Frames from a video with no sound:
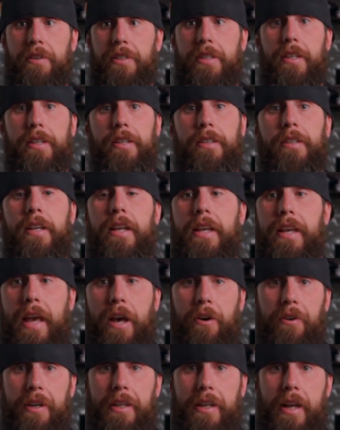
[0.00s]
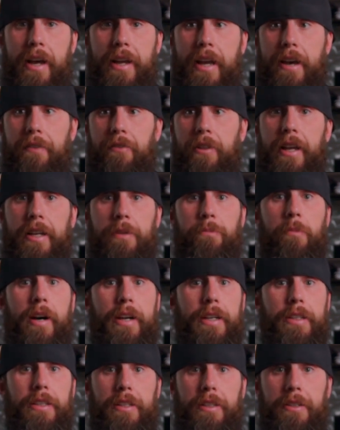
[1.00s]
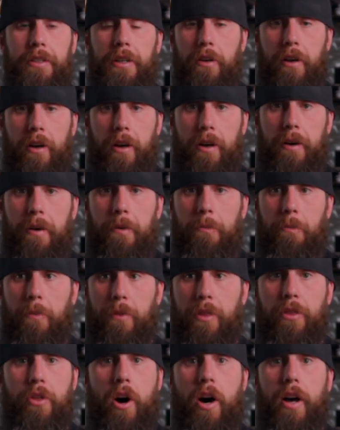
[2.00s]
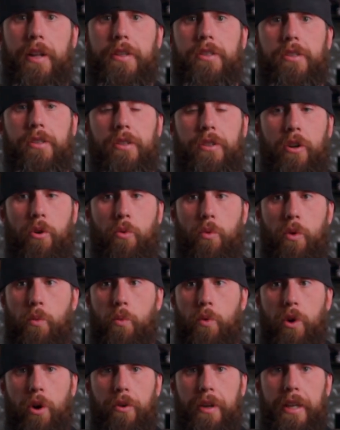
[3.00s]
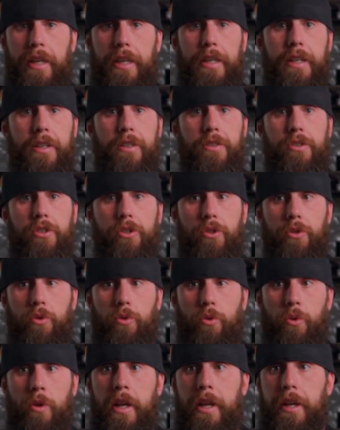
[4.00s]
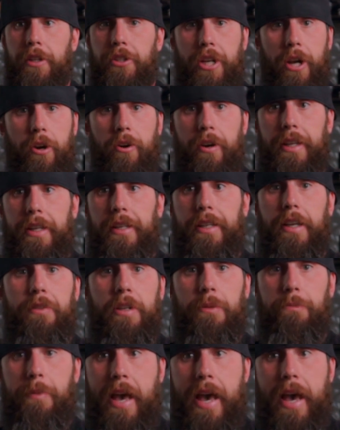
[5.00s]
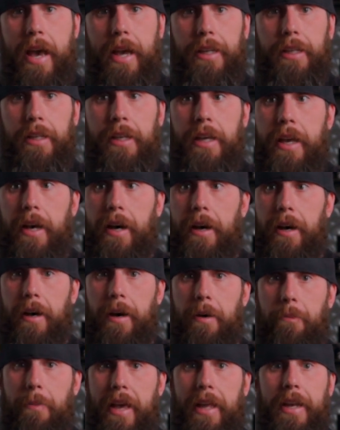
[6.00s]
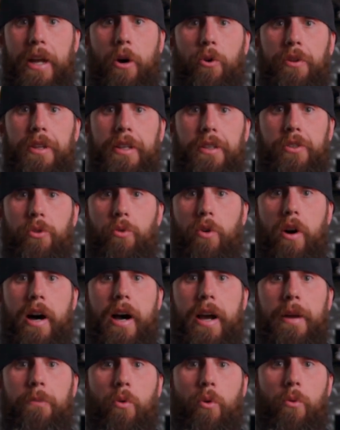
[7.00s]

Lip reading: Travis and Elliot and I have like-minded thoughts. We're really into charity, giving back, and holding to a